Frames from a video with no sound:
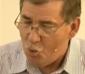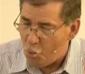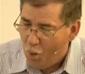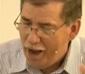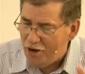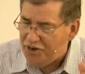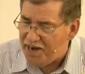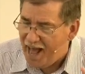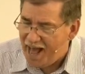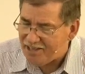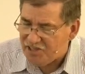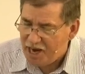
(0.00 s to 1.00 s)
Well, did
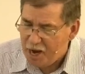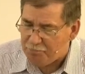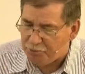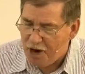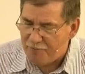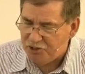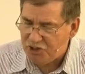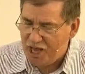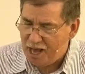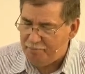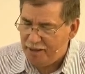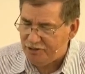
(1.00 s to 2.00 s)
Isaiah prophesy
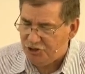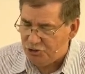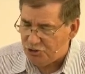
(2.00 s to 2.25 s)
about you,